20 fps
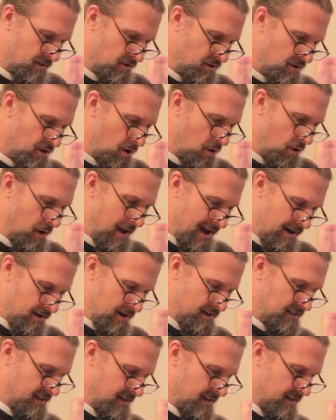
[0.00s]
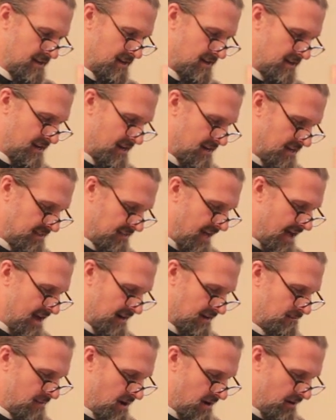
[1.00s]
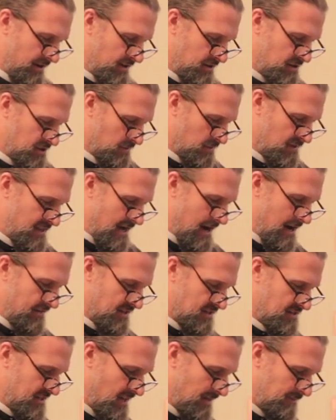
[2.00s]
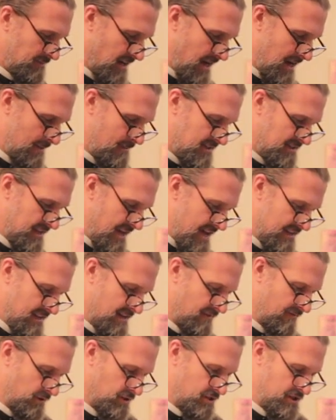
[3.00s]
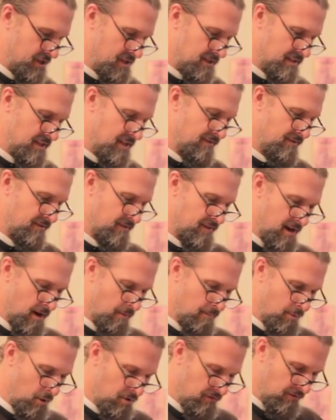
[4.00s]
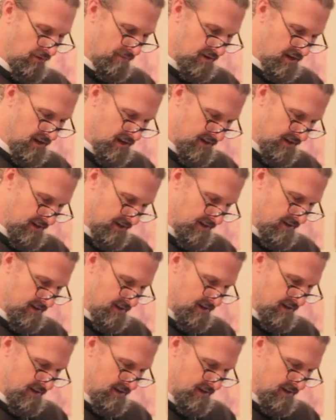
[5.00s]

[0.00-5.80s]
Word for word: No heretic can attack marriage without at the same time attacking virginity, for they are both from God.